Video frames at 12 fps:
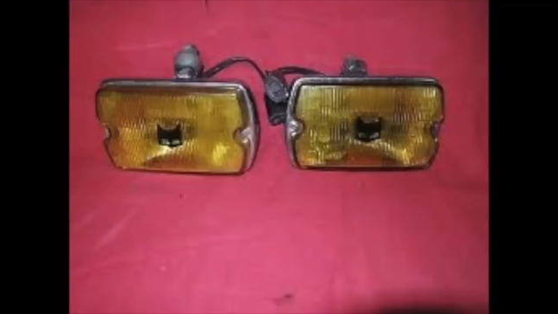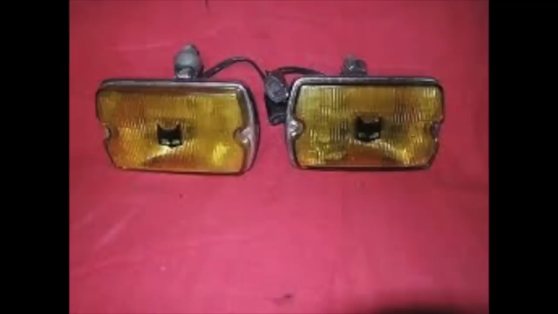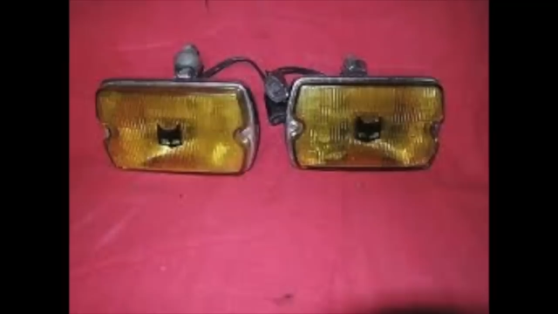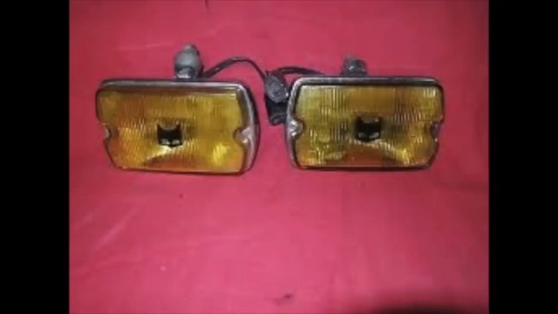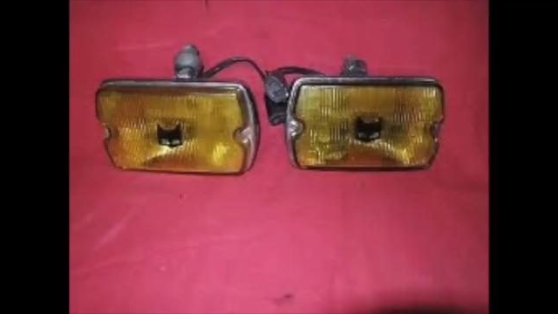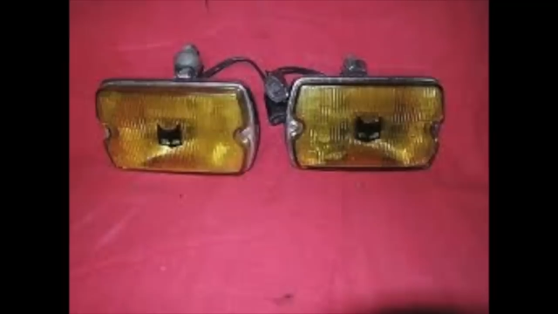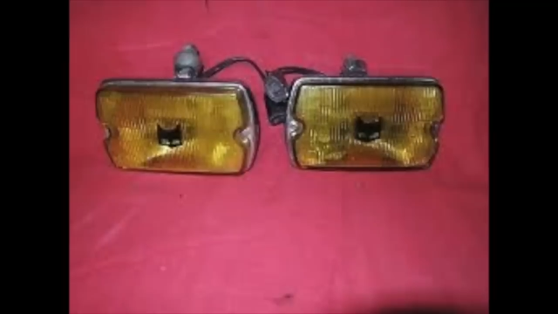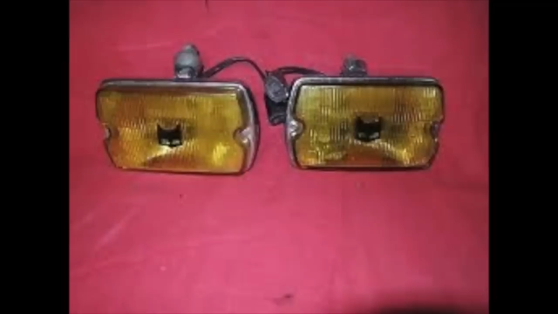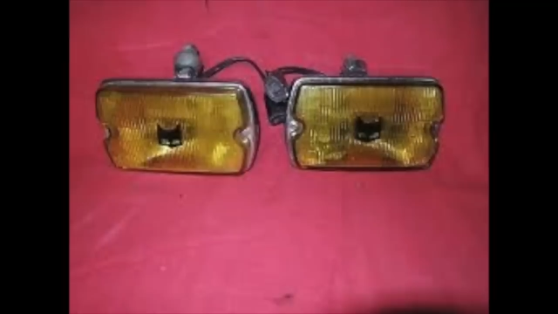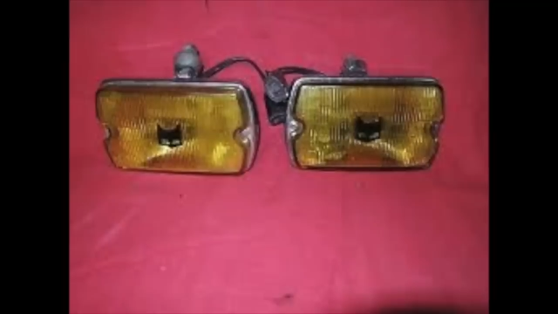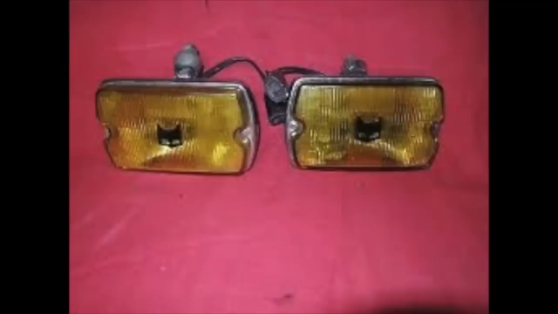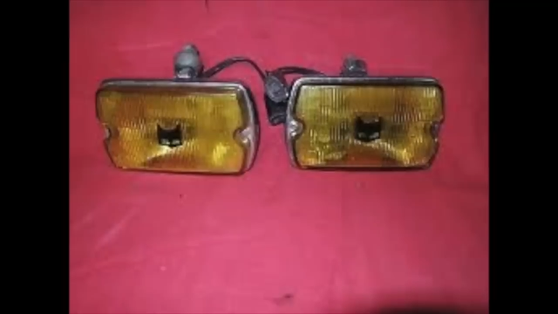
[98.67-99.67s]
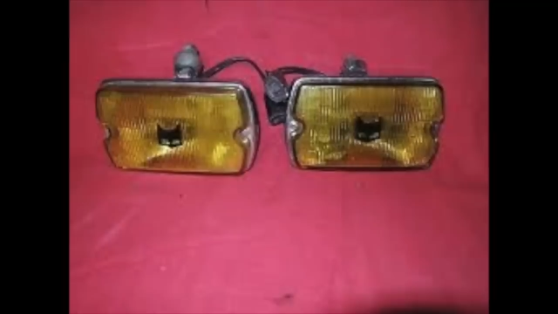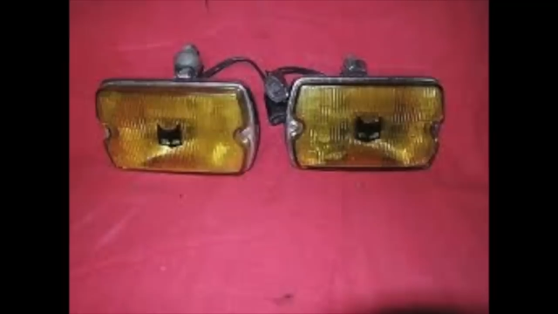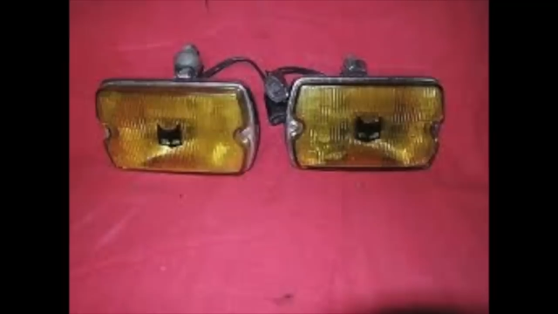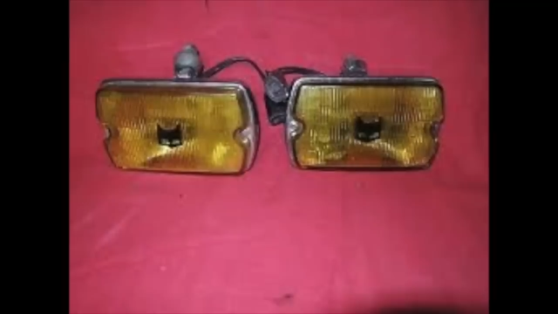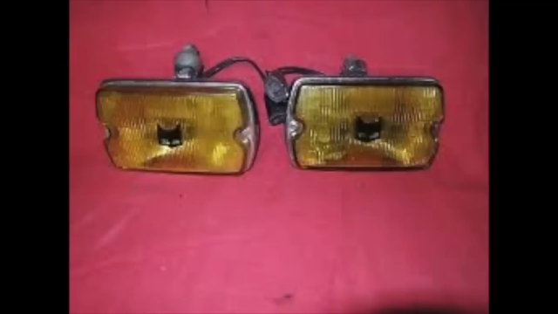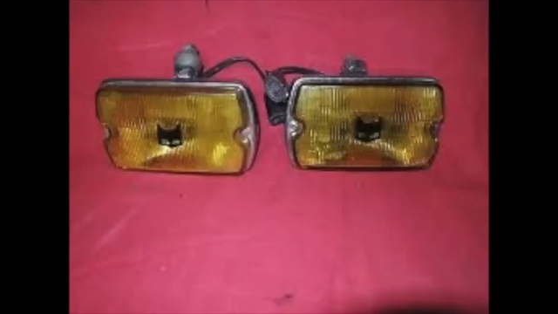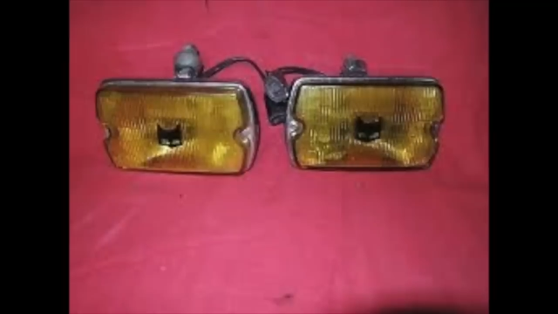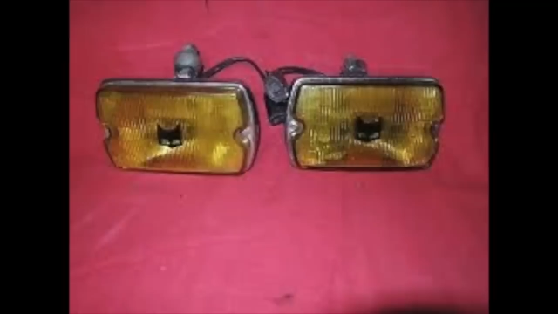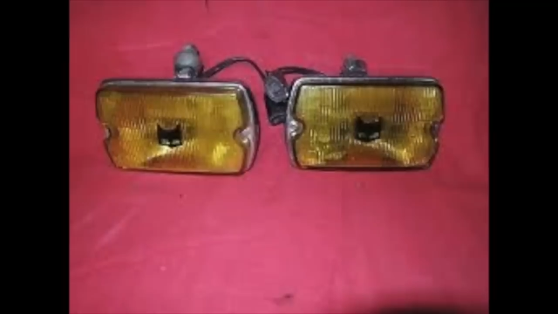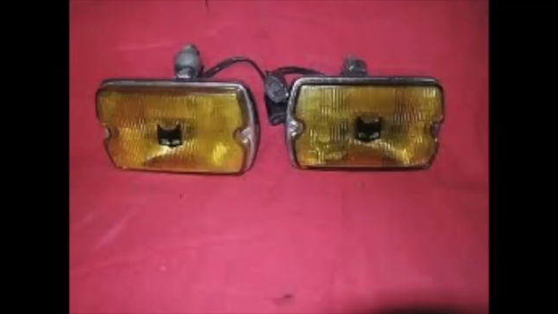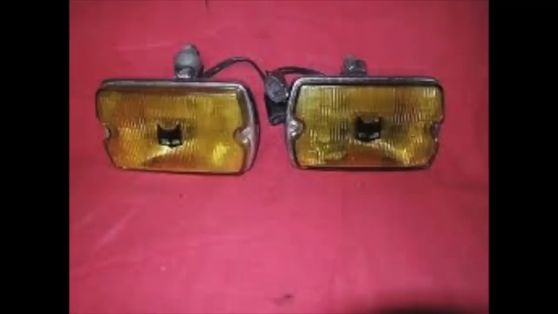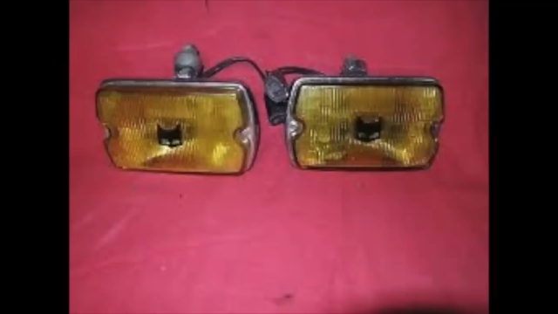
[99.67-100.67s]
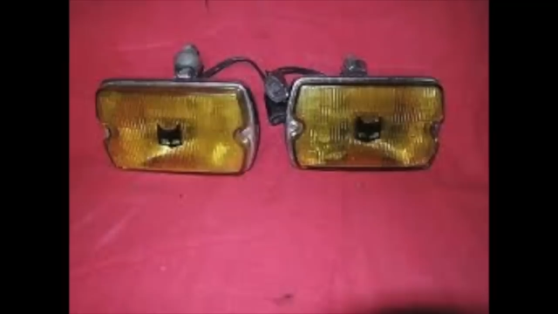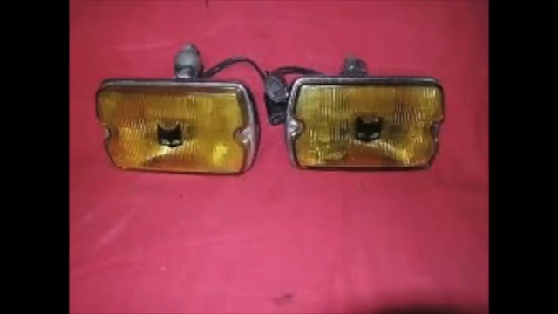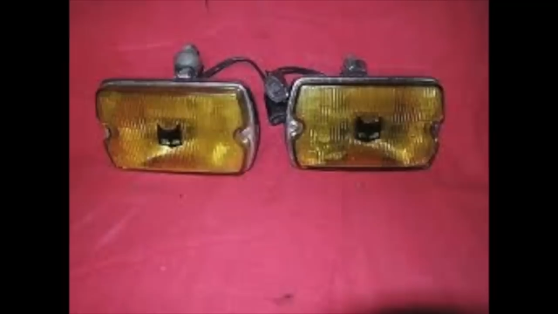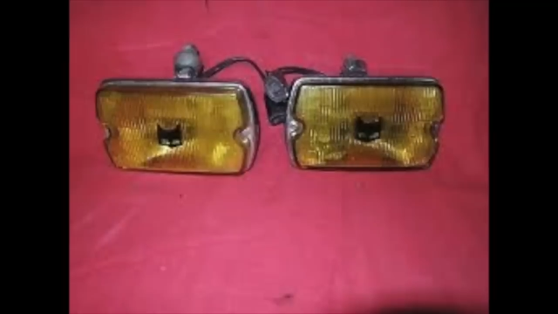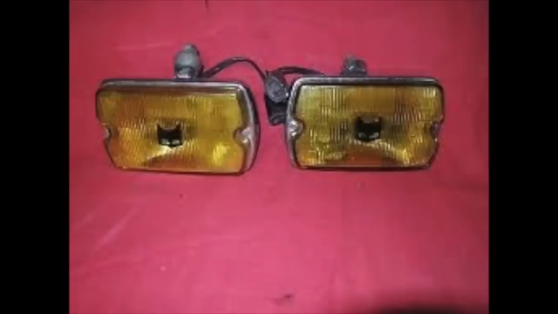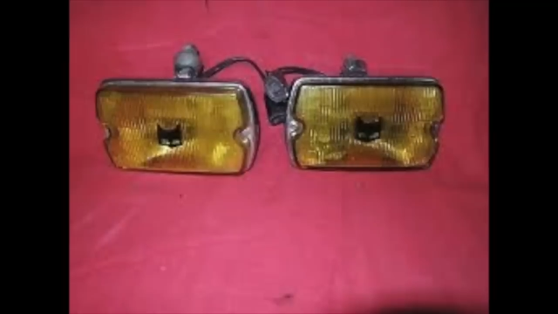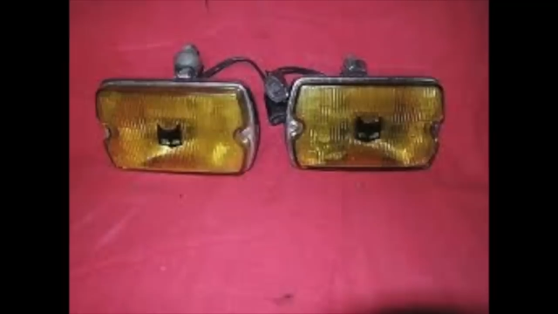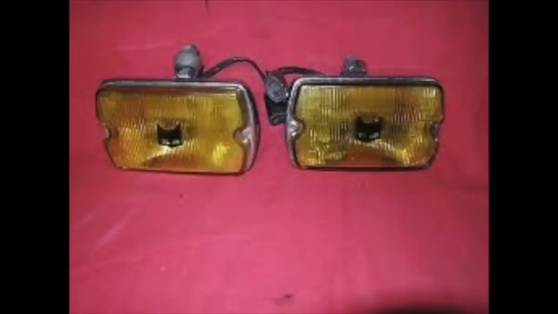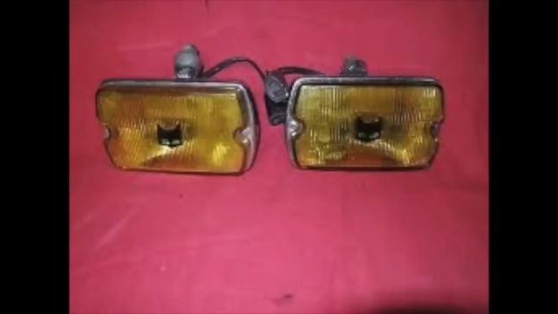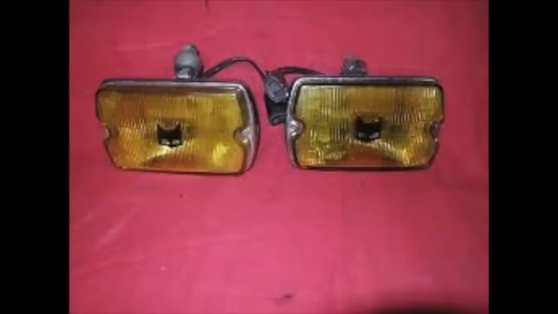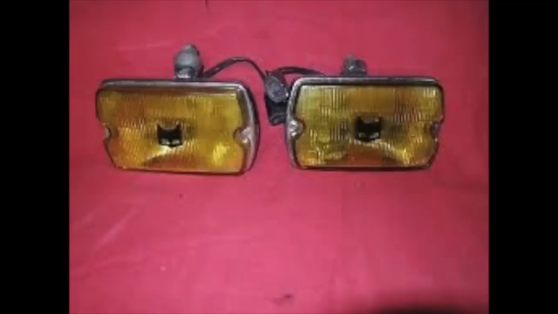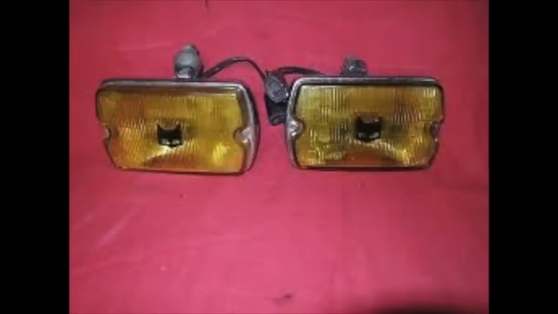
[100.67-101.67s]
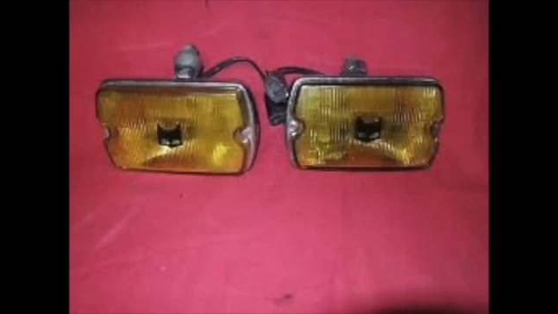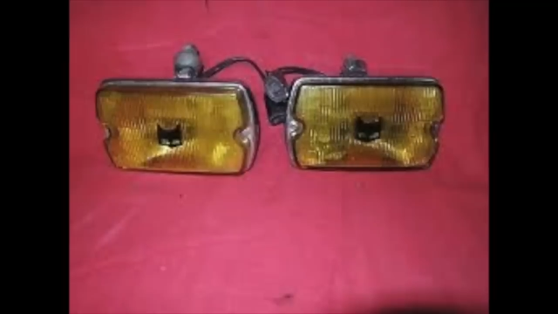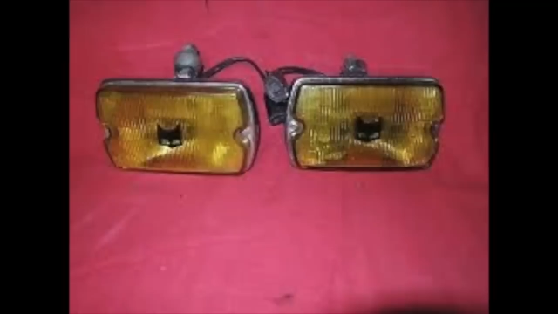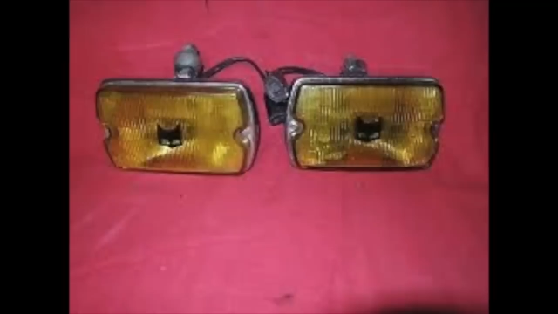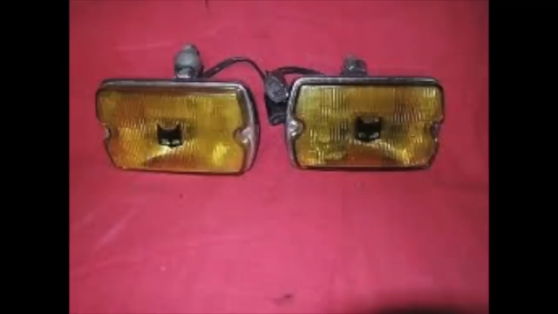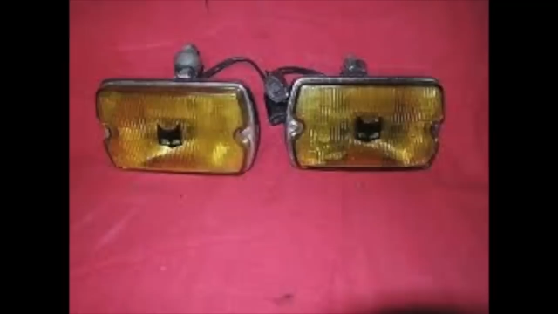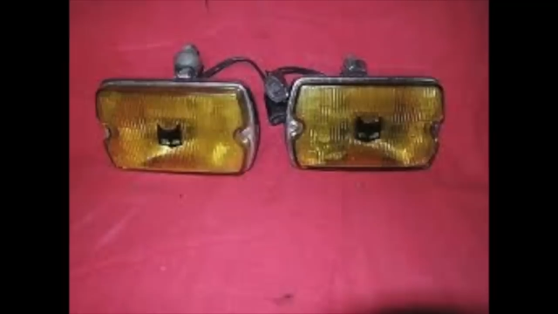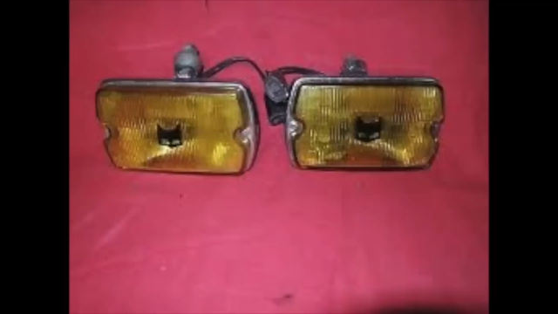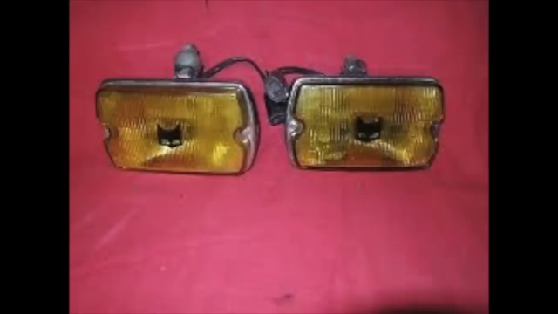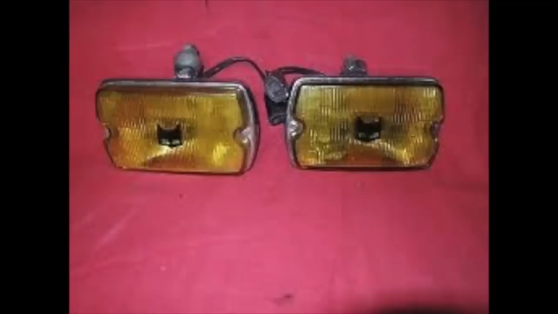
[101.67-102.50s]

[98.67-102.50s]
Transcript: (no speaker visible)